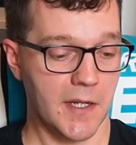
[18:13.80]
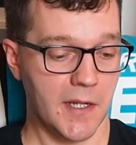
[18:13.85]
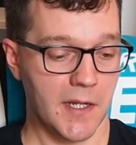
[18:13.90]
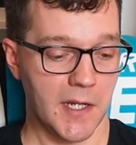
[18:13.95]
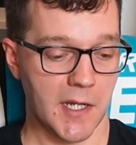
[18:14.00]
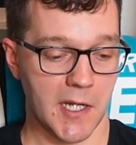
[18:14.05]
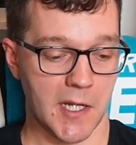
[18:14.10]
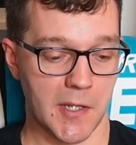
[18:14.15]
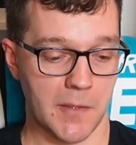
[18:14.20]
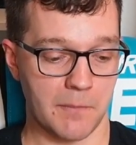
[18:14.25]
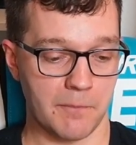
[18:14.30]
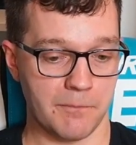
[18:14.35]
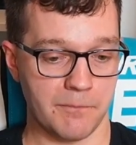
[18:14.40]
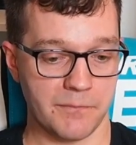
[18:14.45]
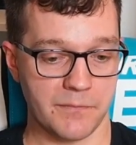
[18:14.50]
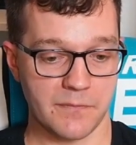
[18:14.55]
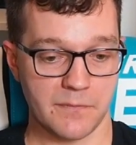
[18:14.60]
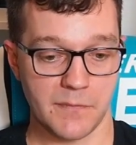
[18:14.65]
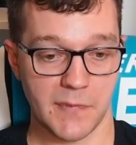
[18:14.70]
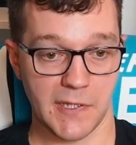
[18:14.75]

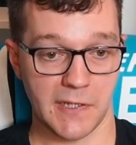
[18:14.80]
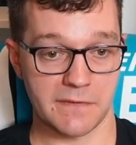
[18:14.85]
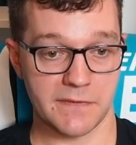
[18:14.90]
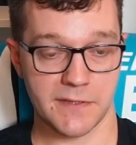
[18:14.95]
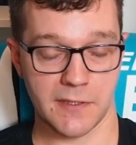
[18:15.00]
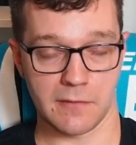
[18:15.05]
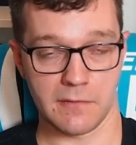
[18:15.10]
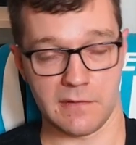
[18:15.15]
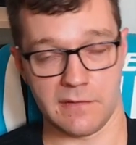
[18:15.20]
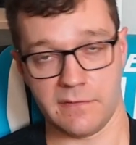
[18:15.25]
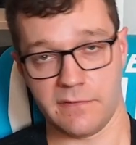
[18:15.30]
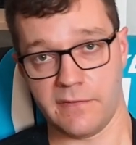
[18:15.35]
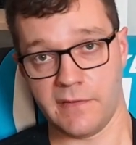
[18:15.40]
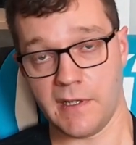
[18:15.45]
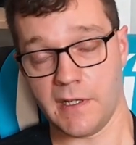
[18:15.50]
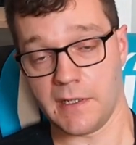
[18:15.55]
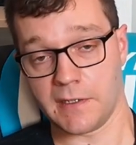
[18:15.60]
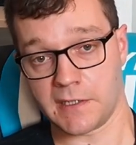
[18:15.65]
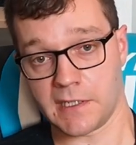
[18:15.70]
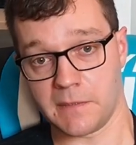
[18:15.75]
but I've sold
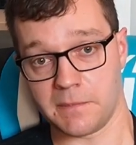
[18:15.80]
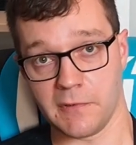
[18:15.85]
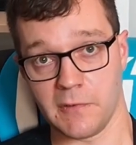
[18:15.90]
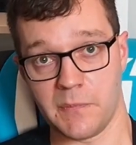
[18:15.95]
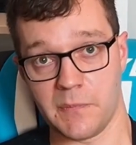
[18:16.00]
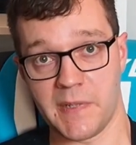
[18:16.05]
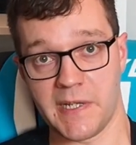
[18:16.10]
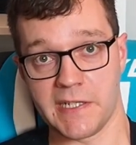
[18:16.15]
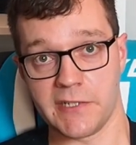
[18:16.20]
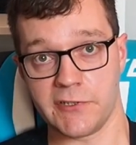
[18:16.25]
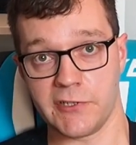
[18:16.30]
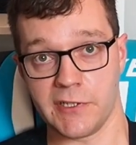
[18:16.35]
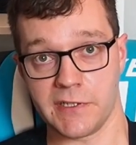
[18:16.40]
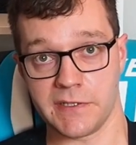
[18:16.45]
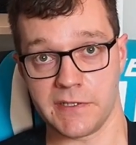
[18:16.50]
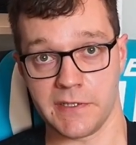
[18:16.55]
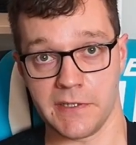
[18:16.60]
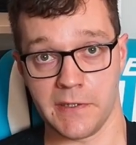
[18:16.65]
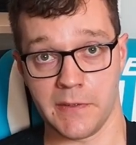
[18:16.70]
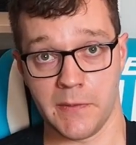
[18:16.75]
a couple of bits
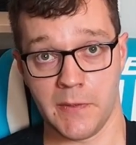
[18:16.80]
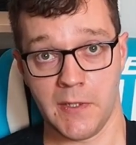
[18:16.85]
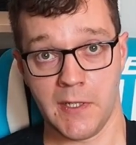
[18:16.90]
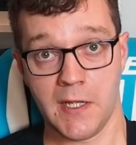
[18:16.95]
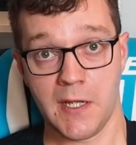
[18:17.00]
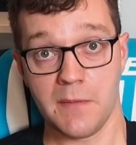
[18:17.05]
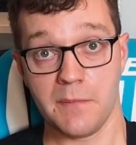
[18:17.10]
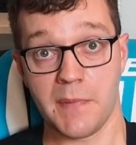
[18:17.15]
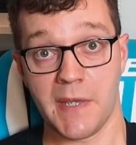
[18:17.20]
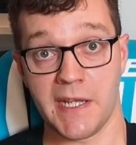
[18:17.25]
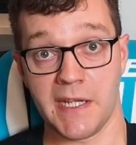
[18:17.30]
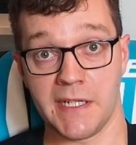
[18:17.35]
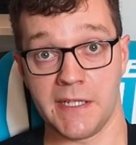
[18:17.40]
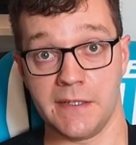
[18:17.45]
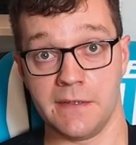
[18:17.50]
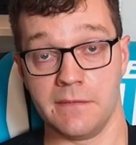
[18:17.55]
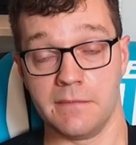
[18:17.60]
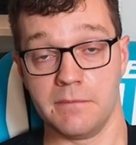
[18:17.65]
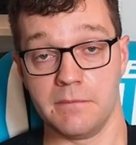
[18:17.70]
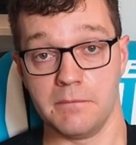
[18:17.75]
just to pay
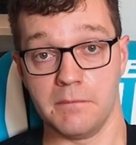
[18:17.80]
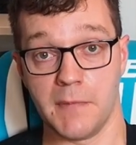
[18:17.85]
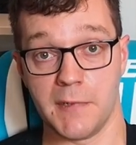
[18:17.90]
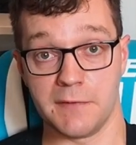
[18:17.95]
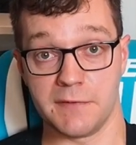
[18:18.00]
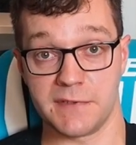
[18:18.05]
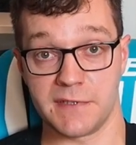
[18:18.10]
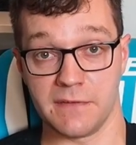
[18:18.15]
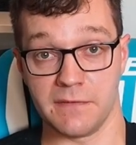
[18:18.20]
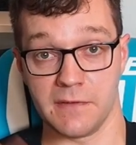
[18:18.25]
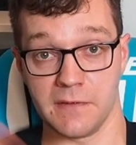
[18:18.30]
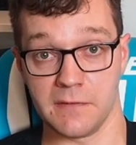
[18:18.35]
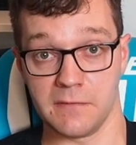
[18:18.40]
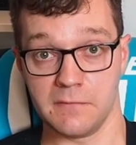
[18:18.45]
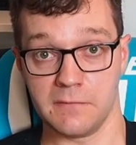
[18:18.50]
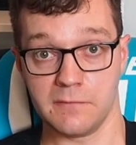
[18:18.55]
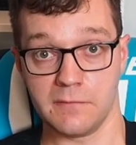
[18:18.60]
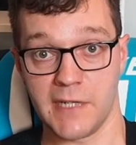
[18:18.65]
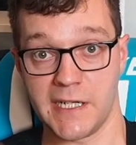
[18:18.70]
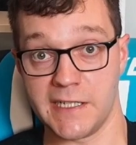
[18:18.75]
most of the
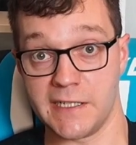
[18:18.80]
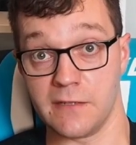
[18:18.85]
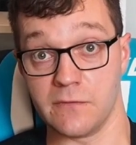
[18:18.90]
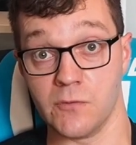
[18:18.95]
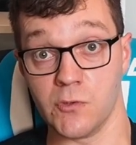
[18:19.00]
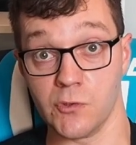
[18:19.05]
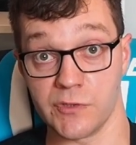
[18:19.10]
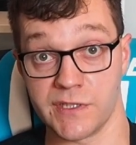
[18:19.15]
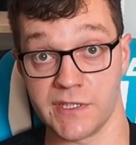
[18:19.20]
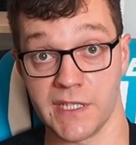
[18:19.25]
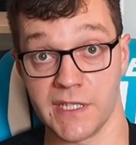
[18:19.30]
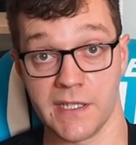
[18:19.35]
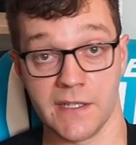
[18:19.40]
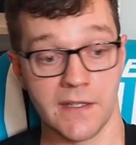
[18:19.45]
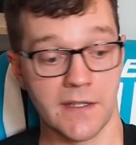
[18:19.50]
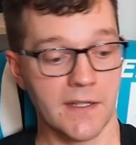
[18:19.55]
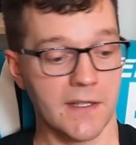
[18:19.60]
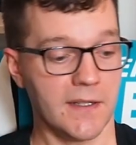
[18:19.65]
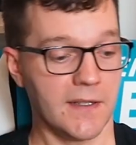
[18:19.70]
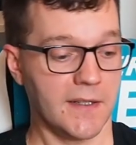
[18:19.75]
way towards it.
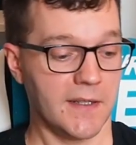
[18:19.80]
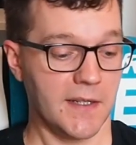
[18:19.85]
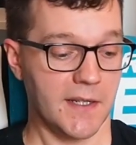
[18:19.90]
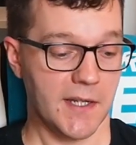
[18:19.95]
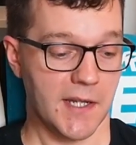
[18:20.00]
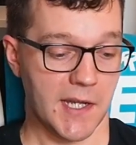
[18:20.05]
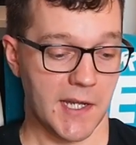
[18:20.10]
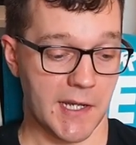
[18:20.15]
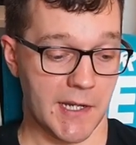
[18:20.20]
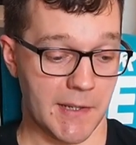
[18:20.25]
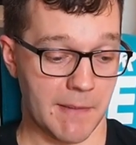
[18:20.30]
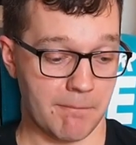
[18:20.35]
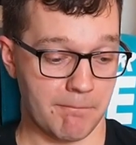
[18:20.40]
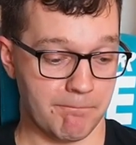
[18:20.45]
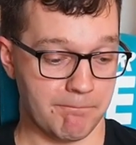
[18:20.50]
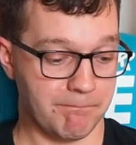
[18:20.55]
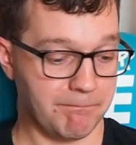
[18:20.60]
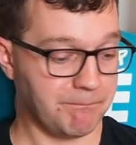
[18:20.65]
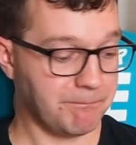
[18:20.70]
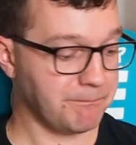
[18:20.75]

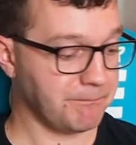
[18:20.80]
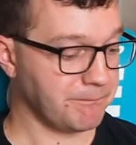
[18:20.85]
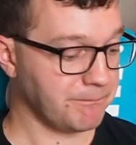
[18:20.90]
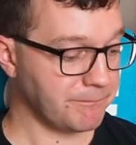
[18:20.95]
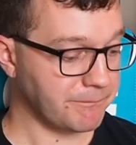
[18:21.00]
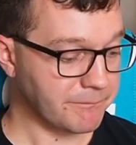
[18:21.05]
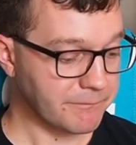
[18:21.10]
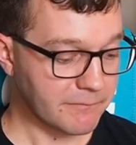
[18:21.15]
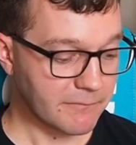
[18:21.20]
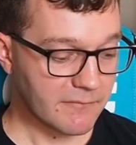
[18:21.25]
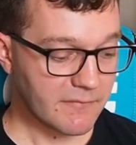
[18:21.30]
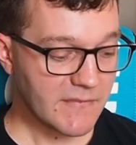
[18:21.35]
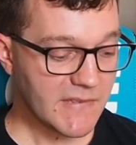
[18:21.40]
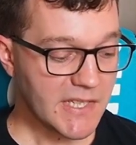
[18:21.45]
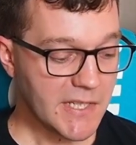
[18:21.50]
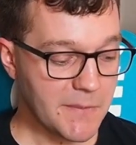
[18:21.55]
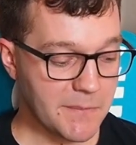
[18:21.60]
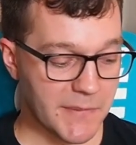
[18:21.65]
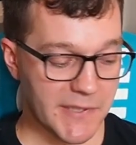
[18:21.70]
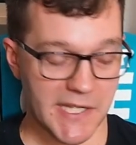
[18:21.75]
But
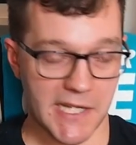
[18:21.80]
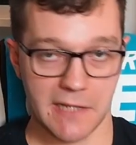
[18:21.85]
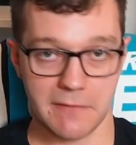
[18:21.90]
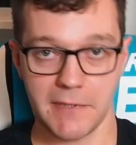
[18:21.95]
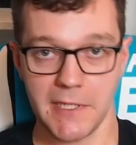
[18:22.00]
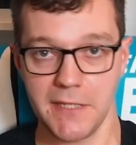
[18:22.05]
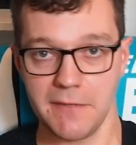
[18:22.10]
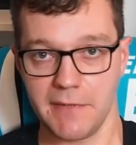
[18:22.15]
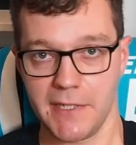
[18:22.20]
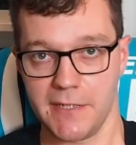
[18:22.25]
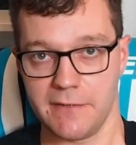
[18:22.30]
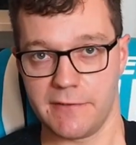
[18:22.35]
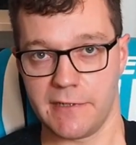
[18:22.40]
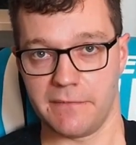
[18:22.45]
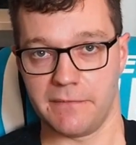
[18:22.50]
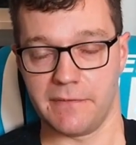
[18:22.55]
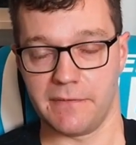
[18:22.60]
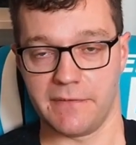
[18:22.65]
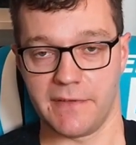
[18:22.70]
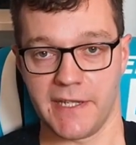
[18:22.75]
yeah, really
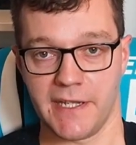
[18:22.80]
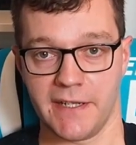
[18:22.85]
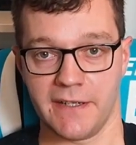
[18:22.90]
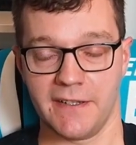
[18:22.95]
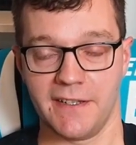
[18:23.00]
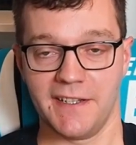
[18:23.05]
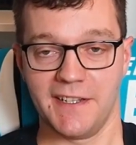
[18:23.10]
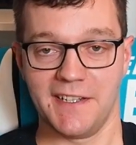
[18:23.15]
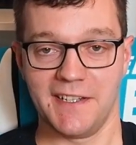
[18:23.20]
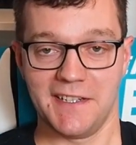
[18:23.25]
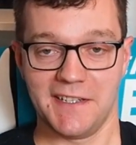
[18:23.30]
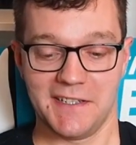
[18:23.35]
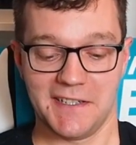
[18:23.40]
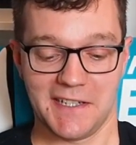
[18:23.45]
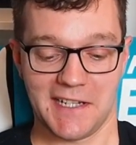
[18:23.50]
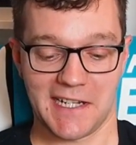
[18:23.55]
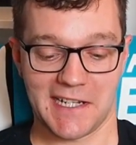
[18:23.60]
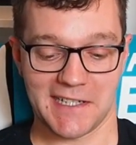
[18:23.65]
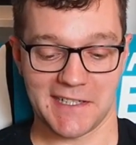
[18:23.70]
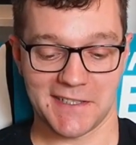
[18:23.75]
chuffed with that,
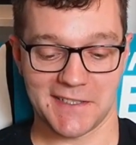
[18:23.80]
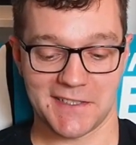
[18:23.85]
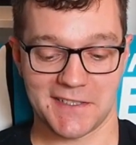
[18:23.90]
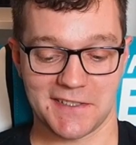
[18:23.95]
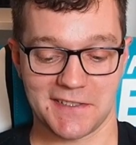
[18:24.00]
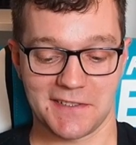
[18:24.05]
and